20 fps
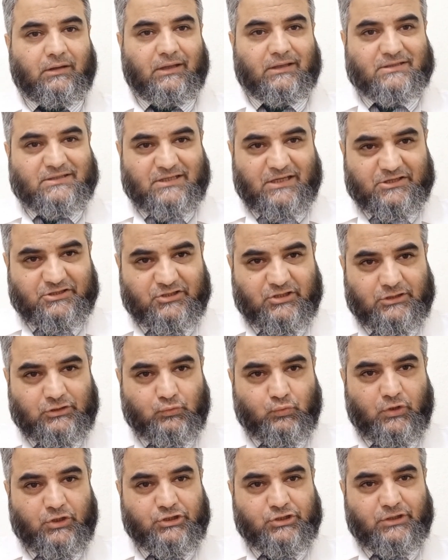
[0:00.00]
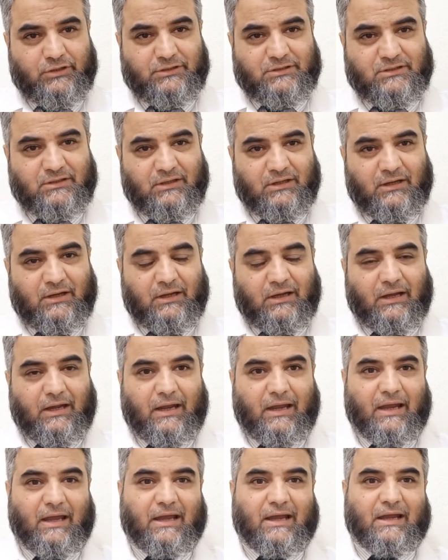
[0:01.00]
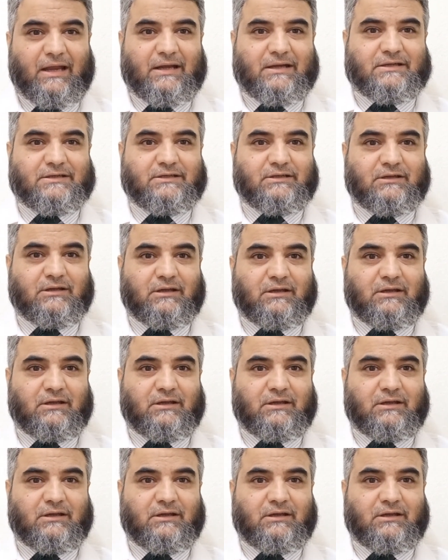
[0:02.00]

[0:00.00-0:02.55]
in such situations, and